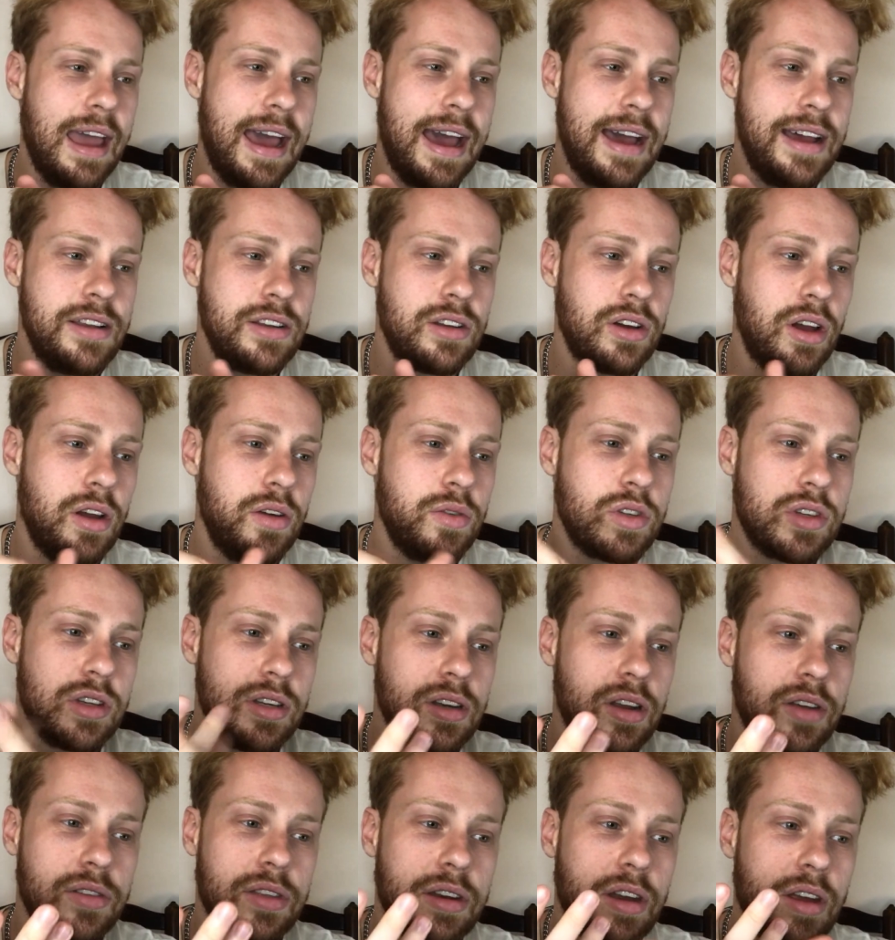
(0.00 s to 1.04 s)
And I also
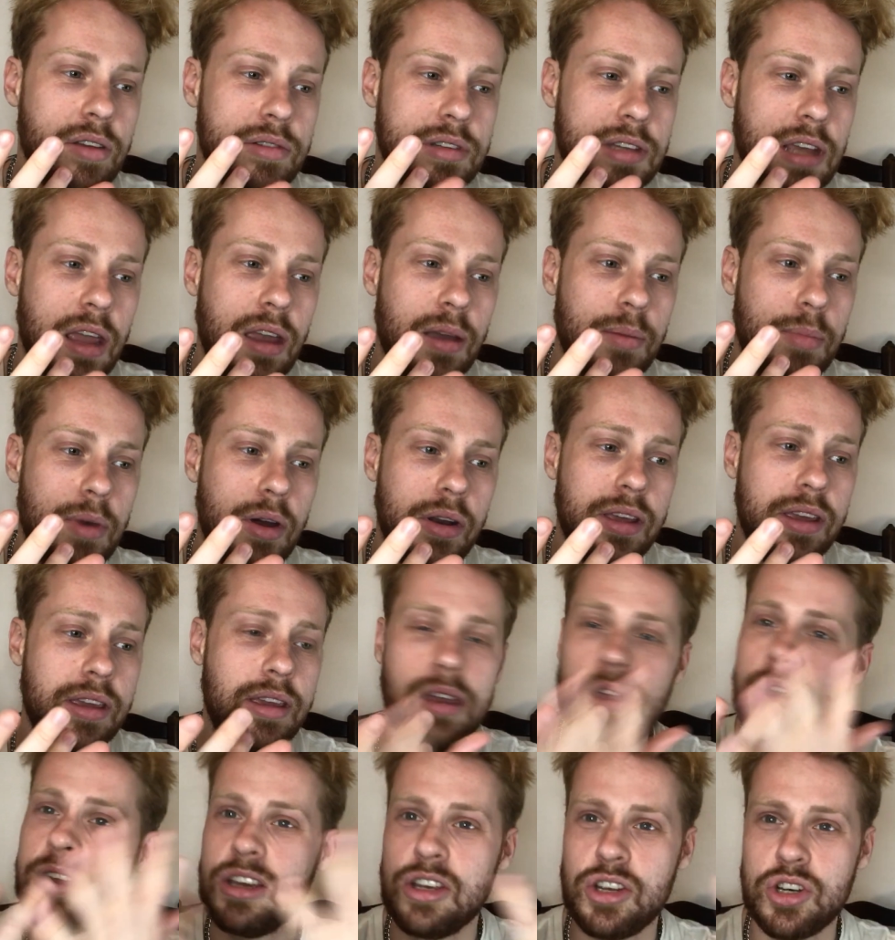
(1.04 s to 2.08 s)
know they don't take money
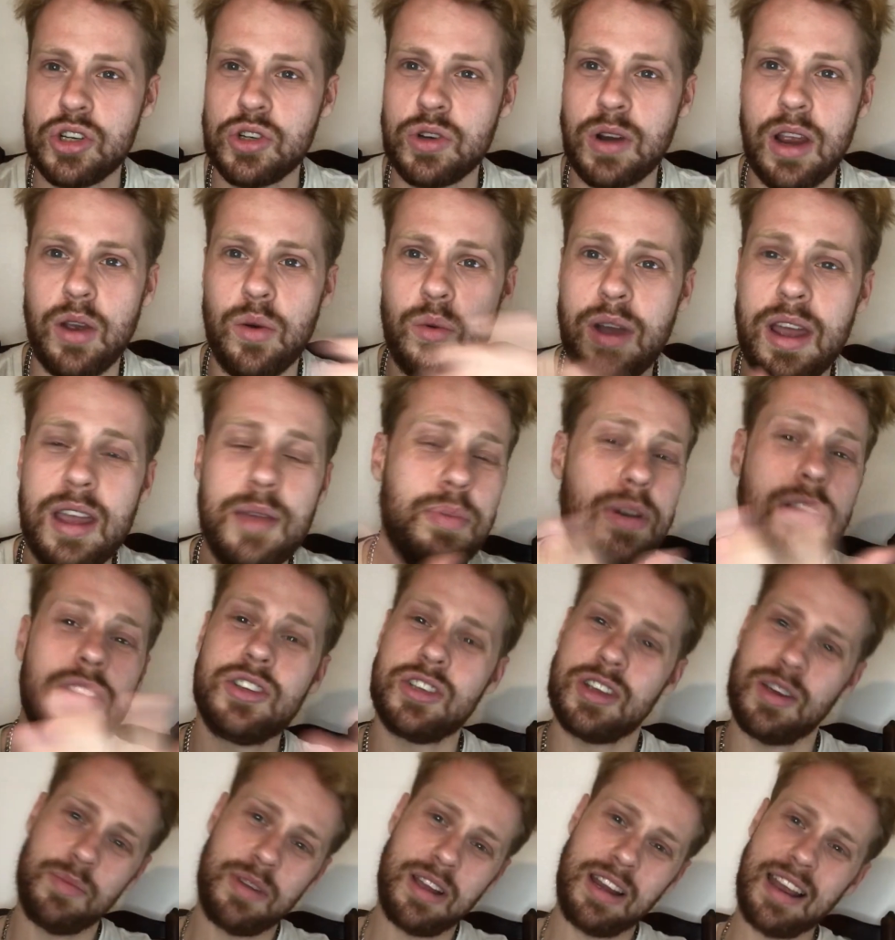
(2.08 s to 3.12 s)
straight away, because
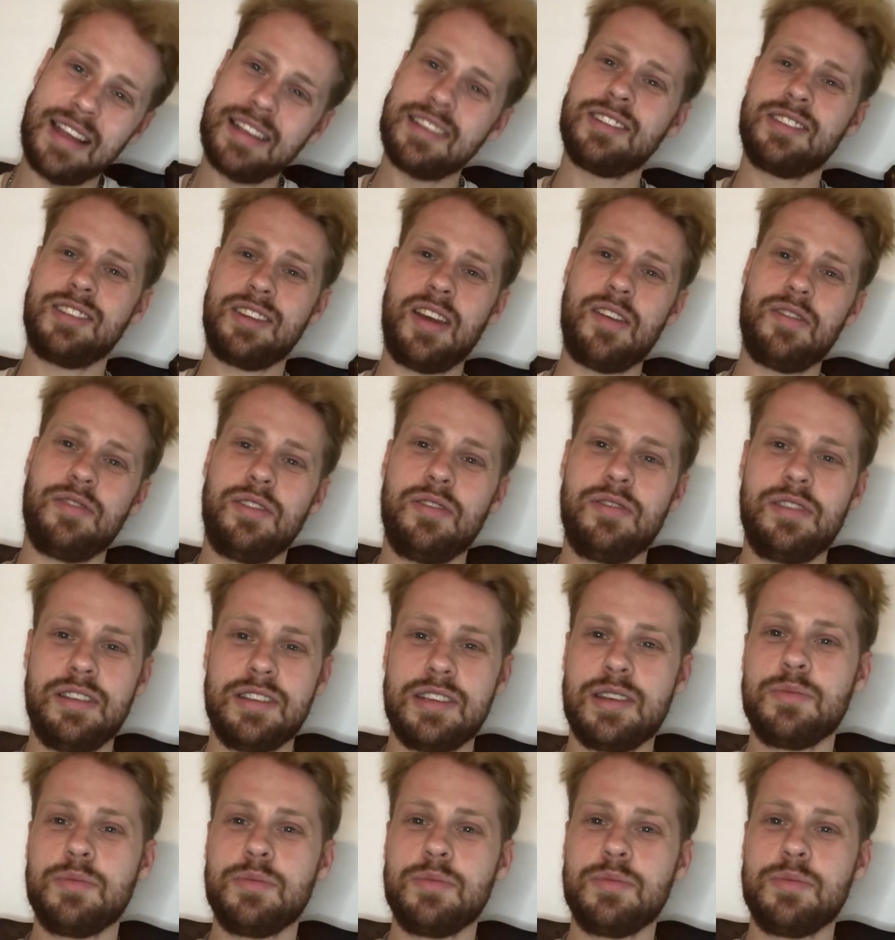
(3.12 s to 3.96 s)
some collectors don't, do you?